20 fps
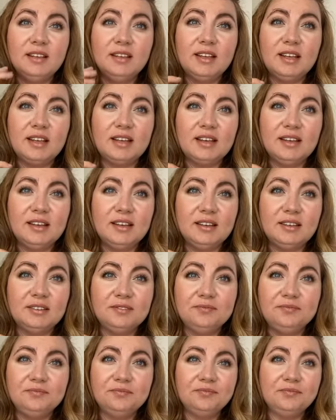like
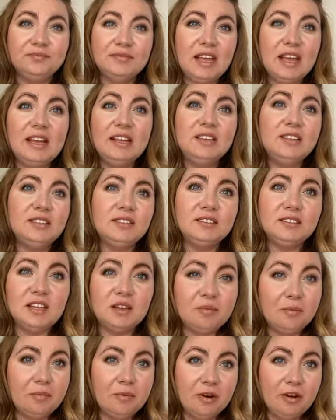a Asian
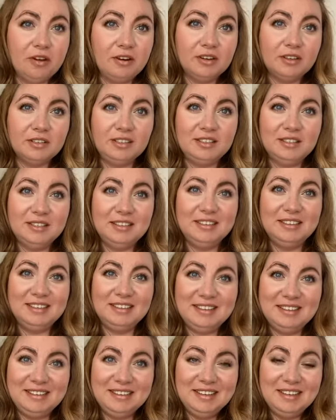type of product,
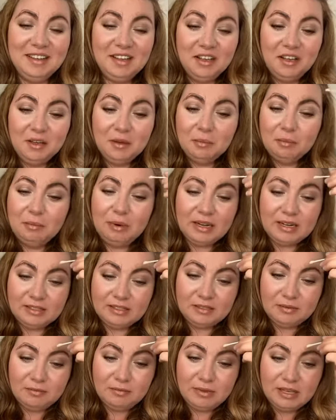but
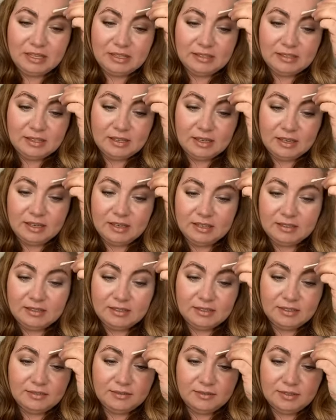it's amazing, guys.
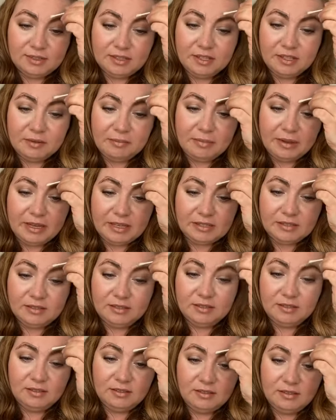It's really the
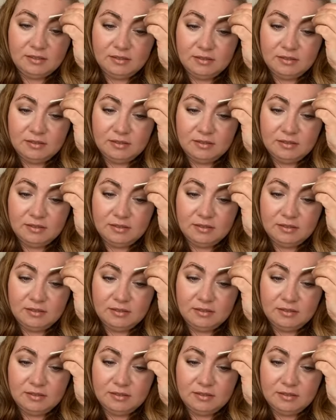best.